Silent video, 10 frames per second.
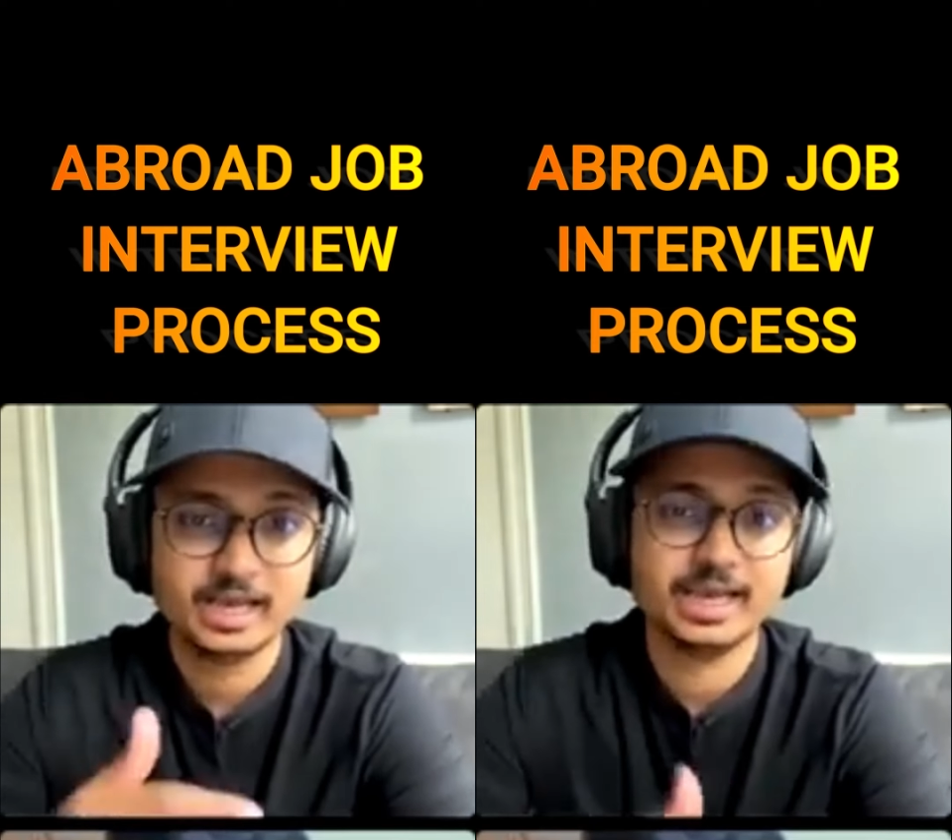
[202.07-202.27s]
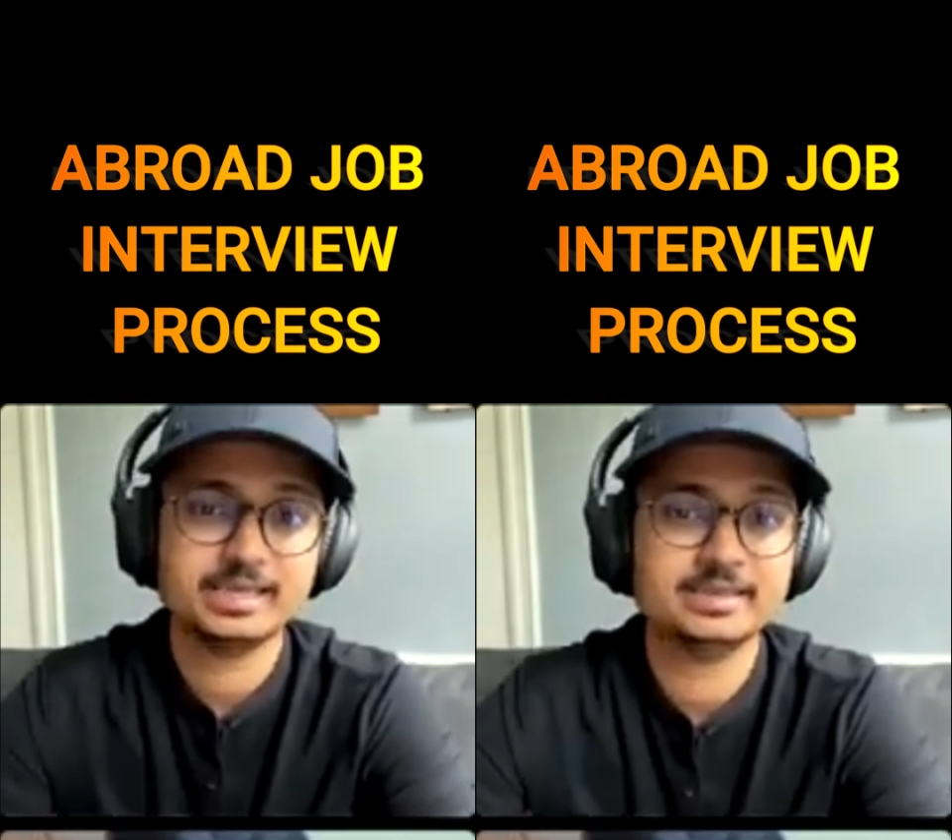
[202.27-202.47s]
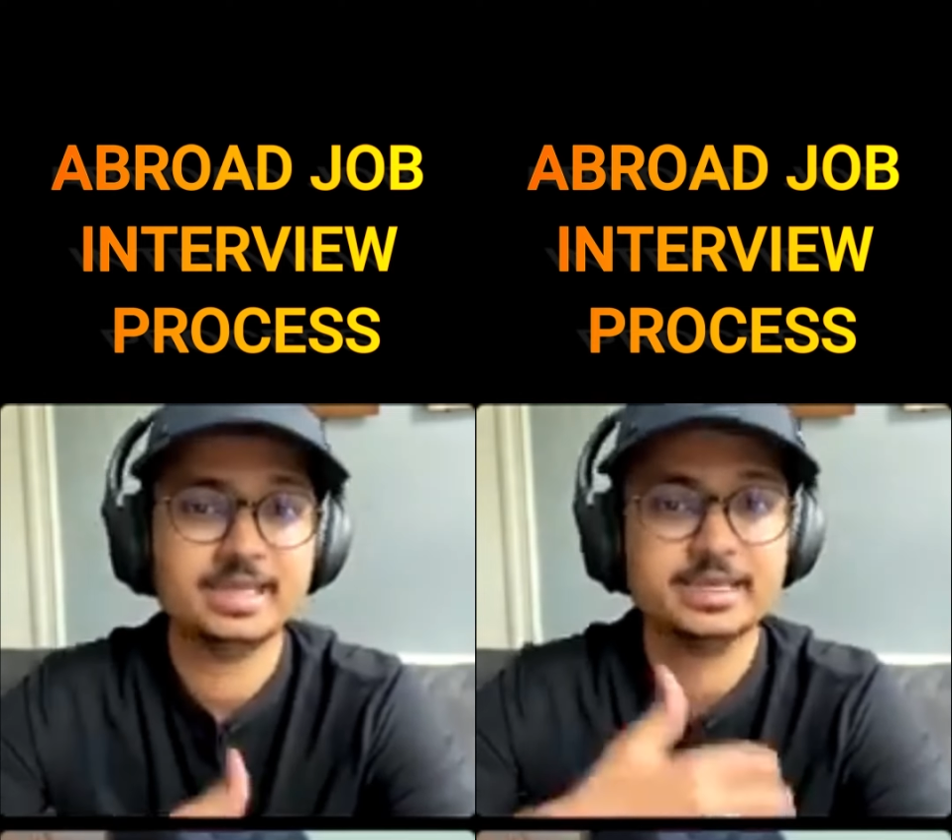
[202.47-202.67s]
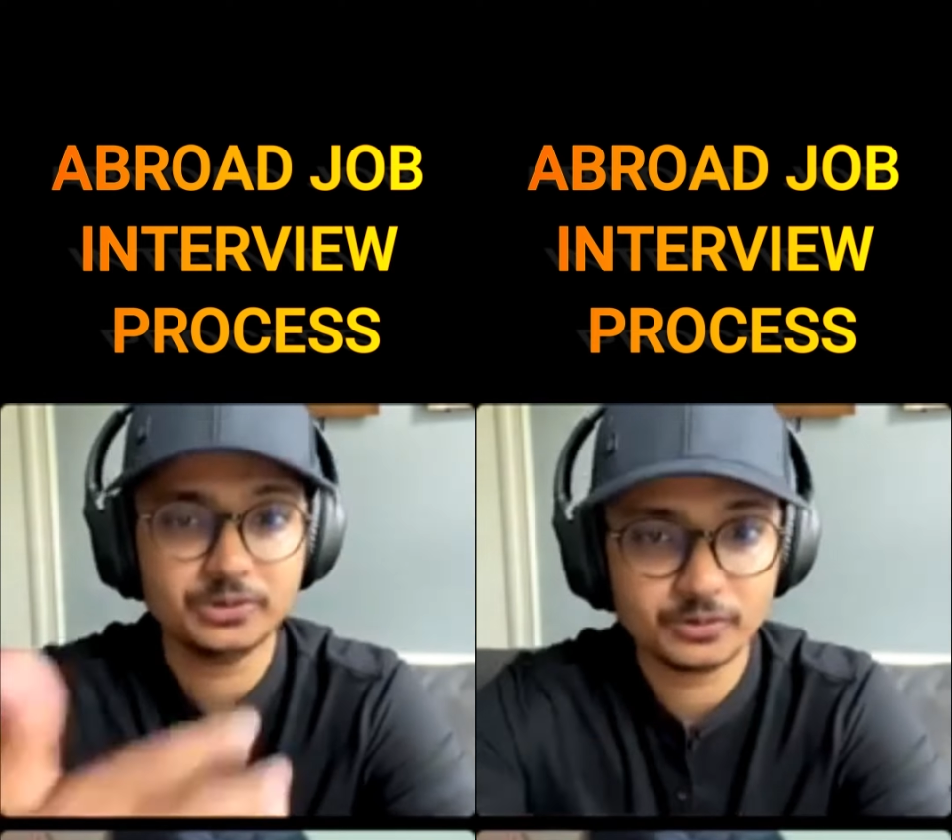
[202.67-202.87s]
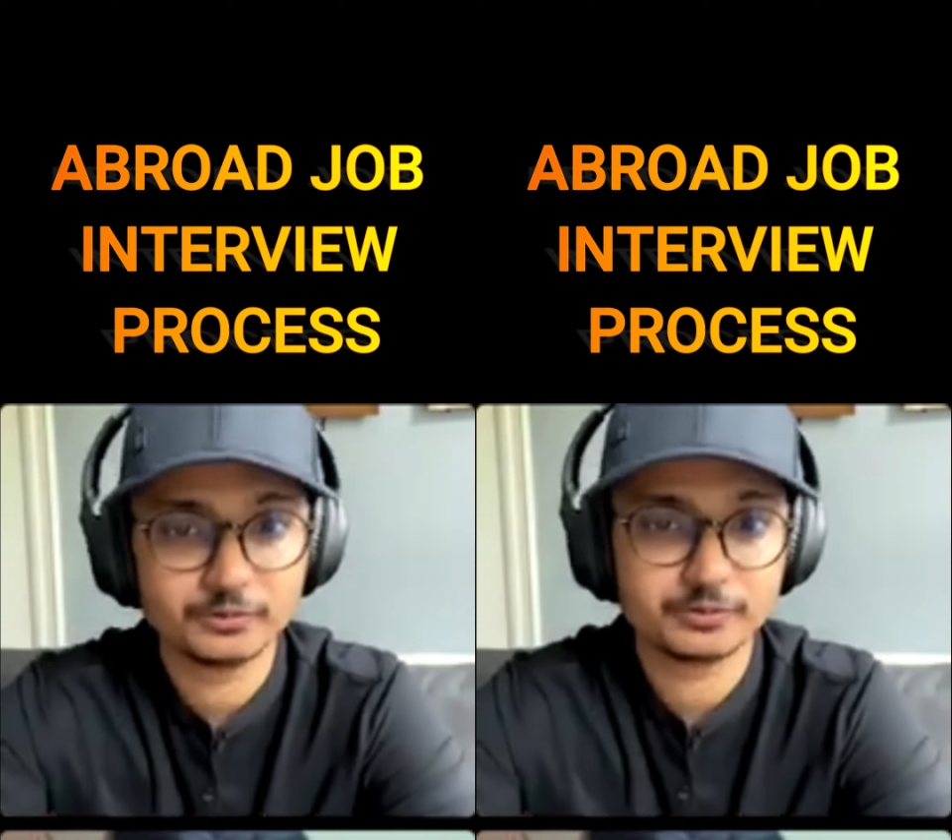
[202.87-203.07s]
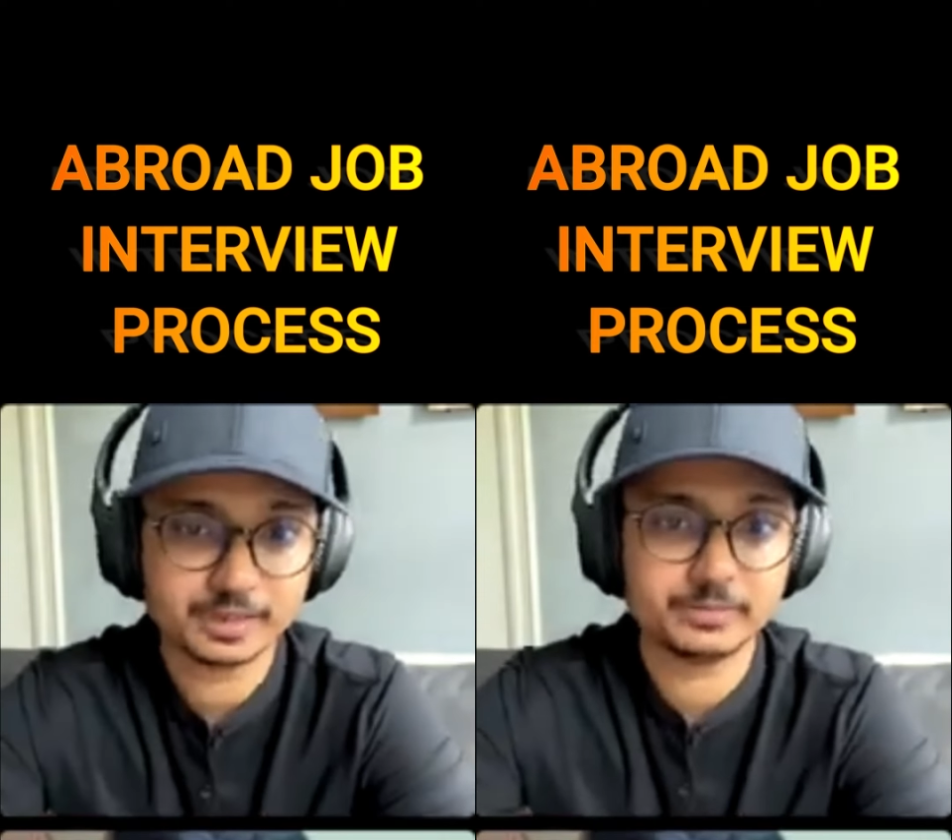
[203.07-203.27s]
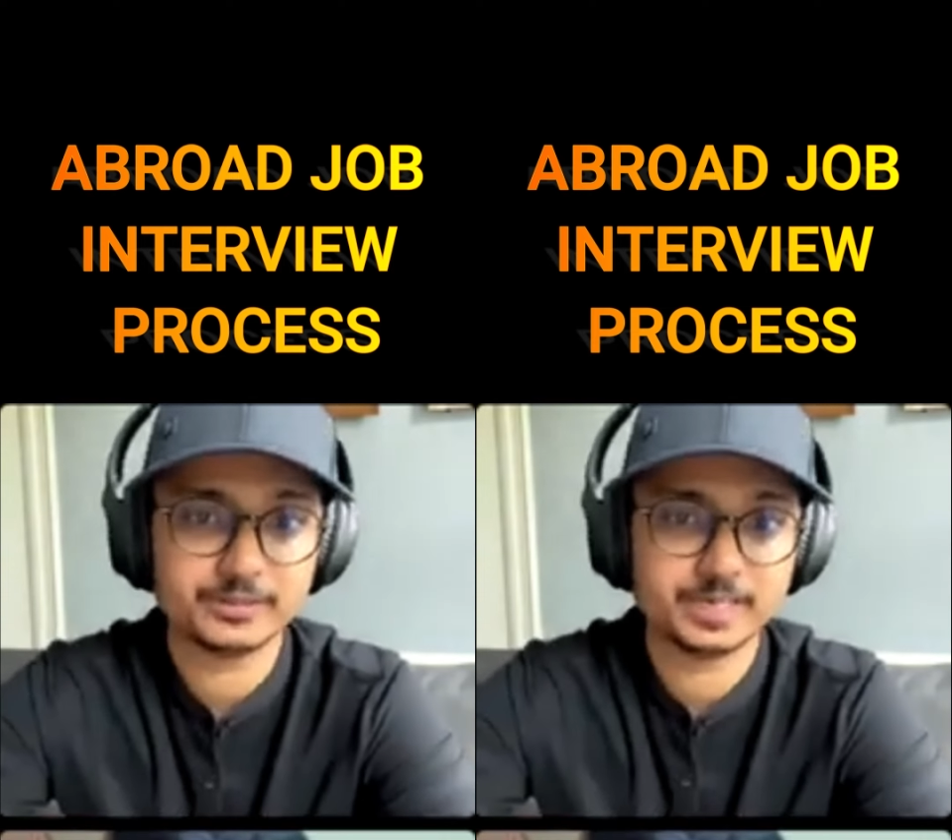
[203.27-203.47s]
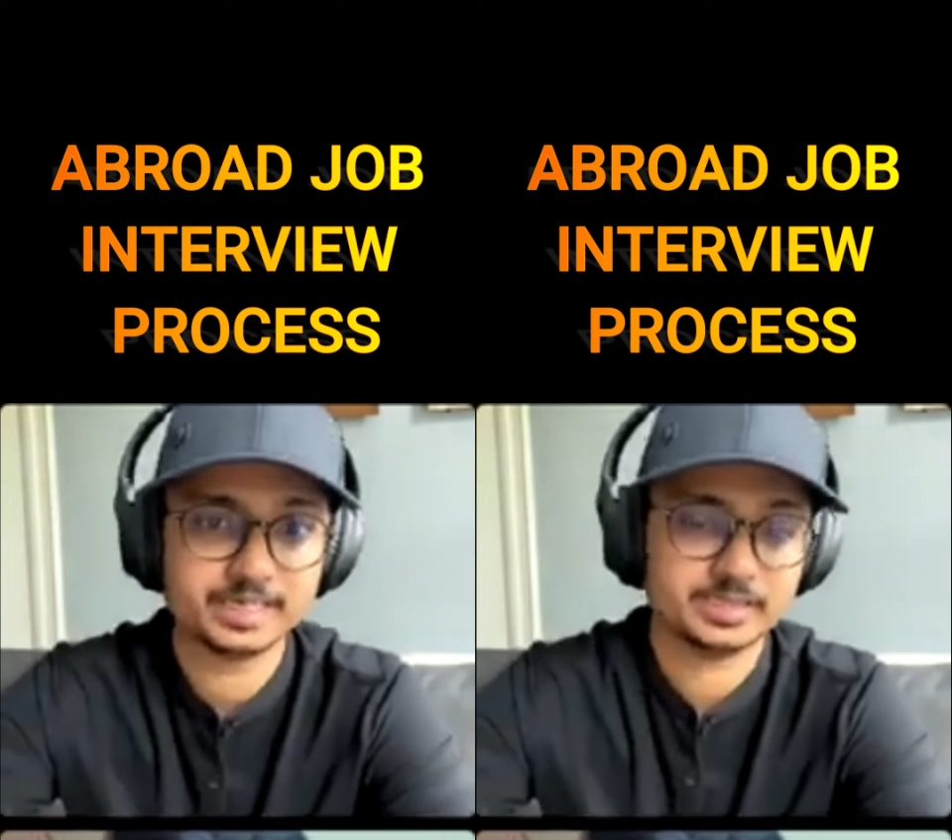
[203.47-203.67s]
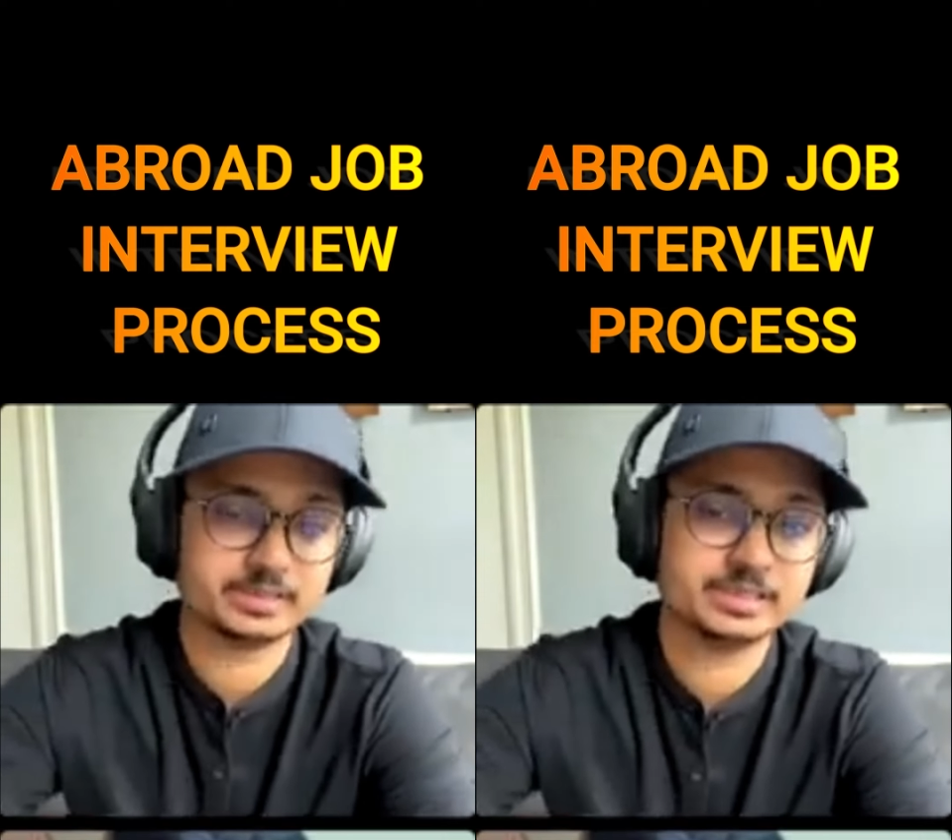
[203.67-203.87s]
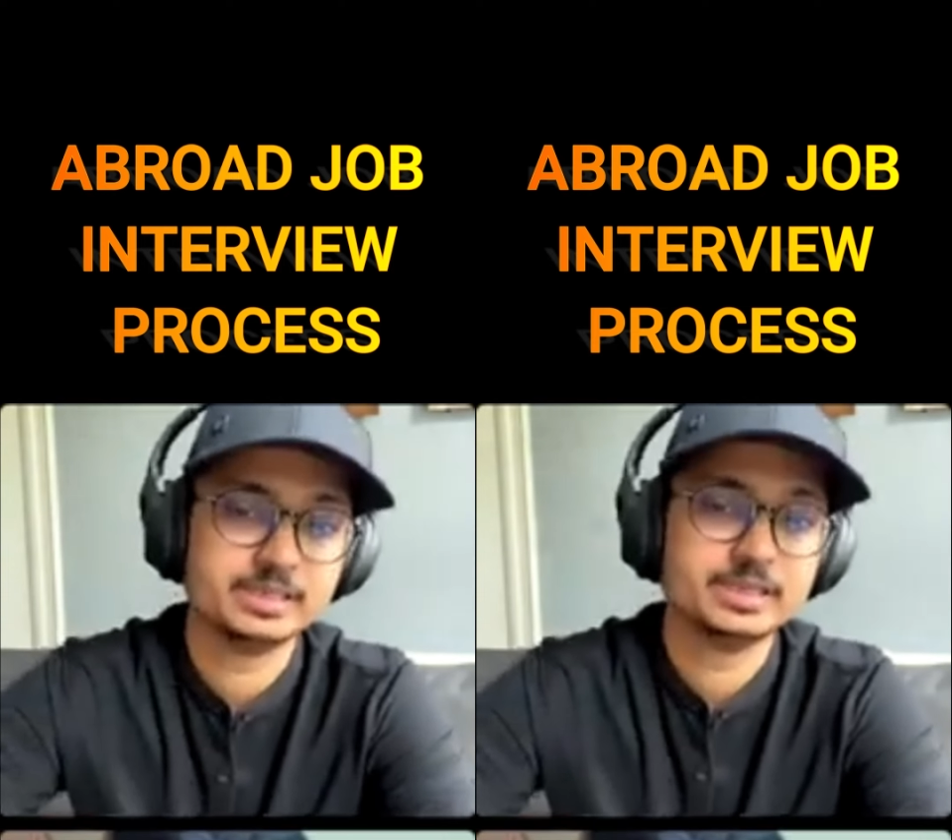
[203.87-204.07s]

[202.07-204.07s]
And then you go for the implementation.